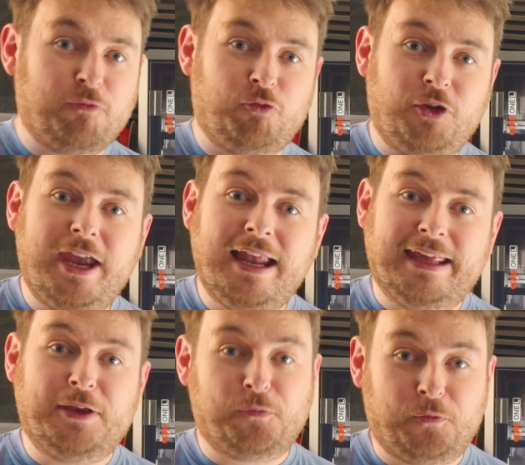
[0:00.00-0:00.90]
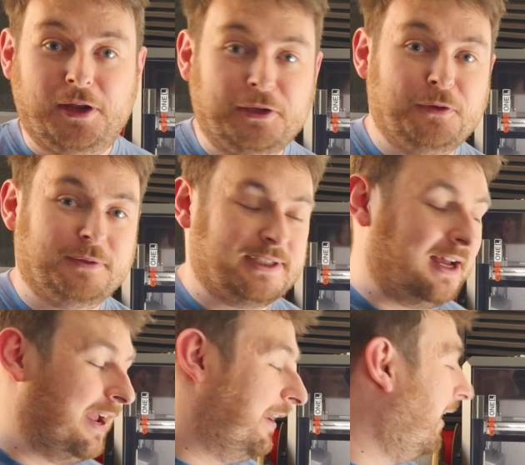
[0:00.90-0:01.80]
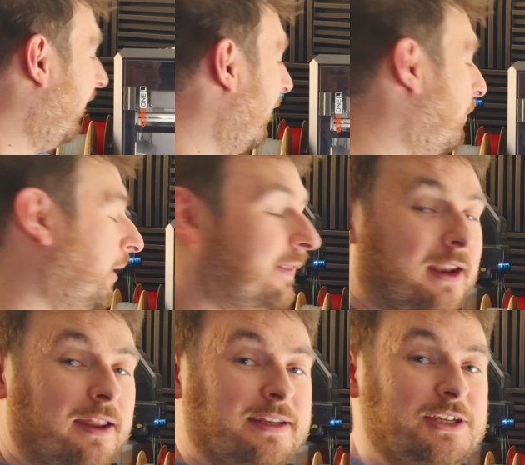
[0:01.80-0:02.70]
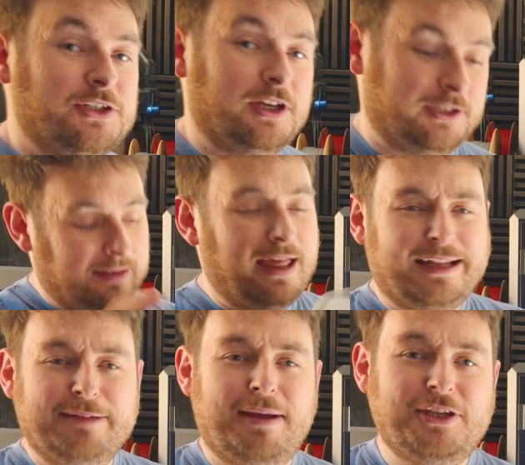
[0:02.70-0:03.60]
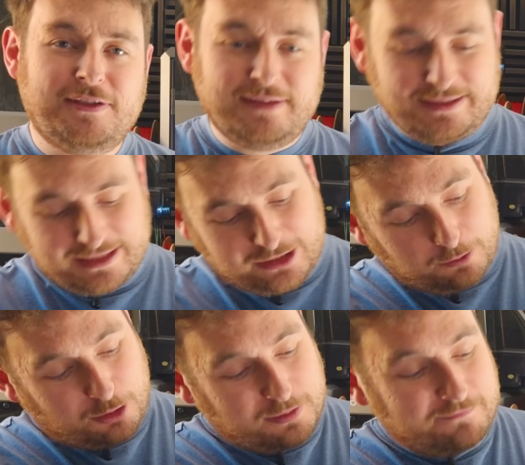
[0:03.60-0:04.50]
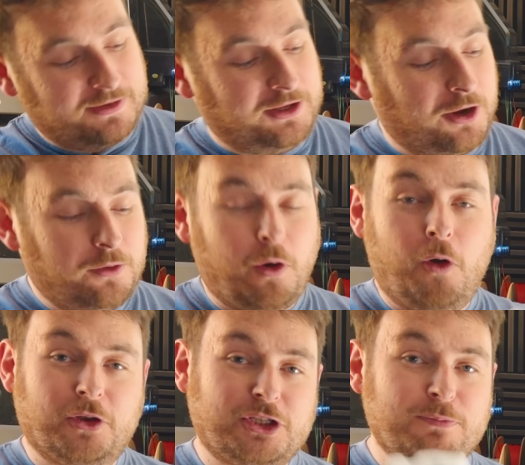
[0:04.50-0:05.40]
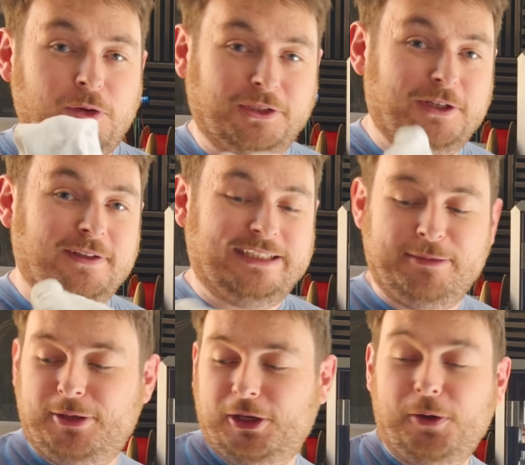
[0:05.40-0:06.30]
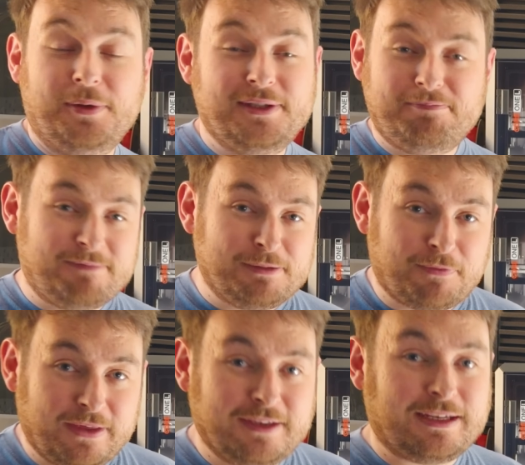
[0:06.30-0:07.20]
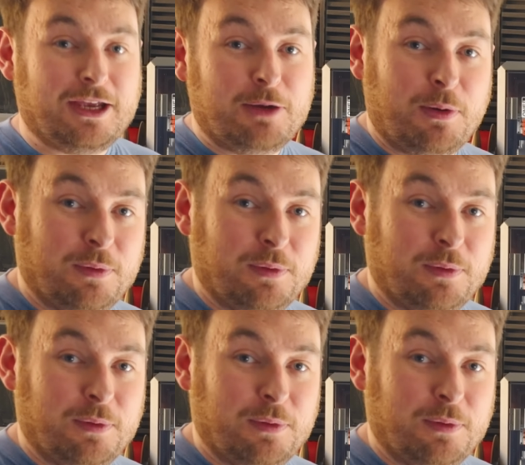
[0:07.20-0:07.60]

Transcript: a really, really cool design and putting that on a t-shirt. I'll likely mention this in an upcoming video, order some multicolored TPU and see what things I can come up